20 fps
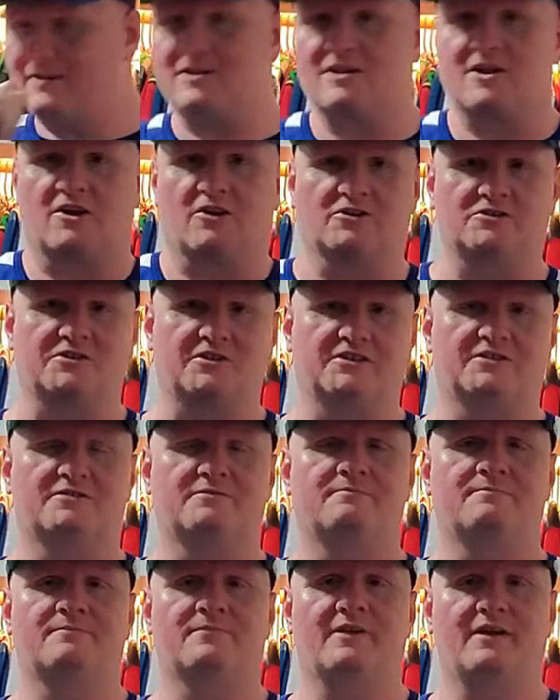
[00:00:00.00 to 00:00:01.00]
at jerseys
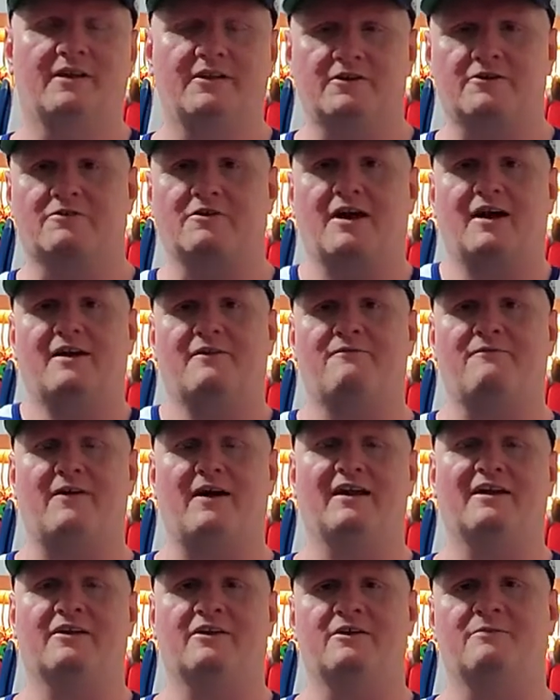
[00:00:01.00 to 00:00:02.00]
and you're trying to
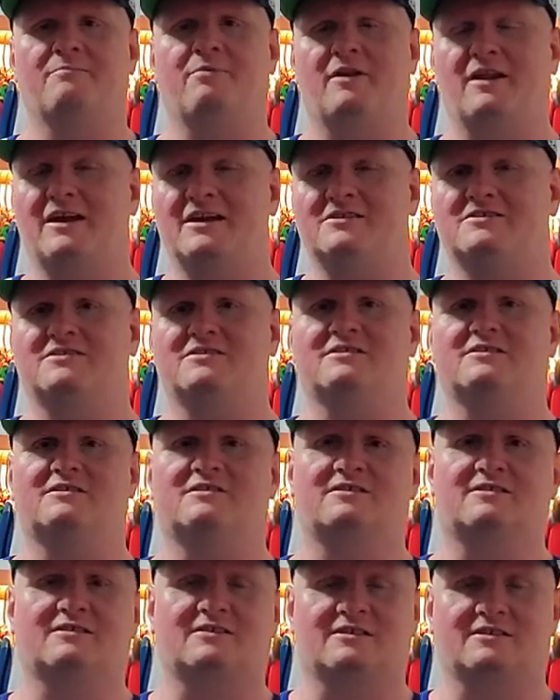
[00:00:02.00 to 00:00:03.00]
find a good place
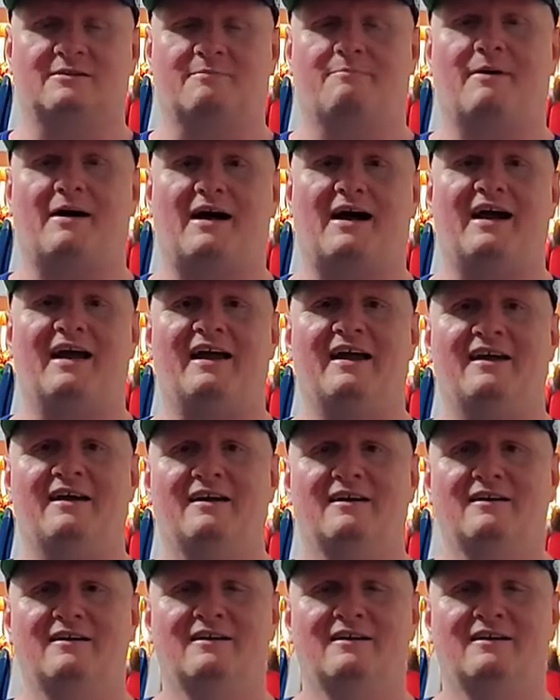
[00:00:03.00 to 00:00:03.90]
to buy